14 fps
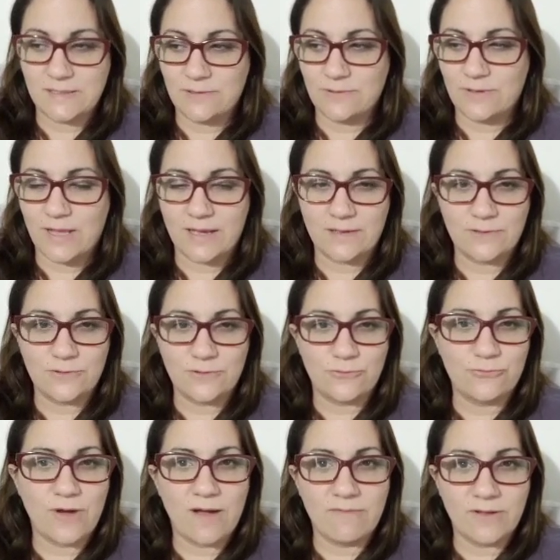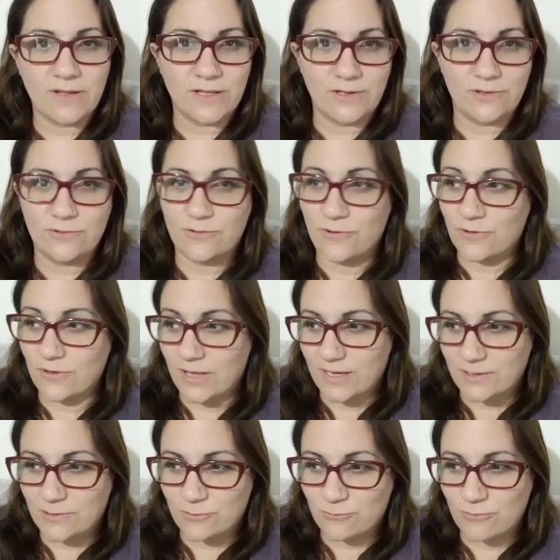you like to travel, you don't
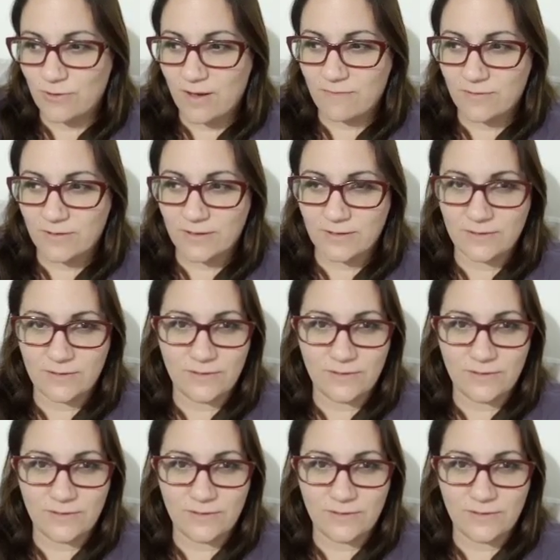like to travel,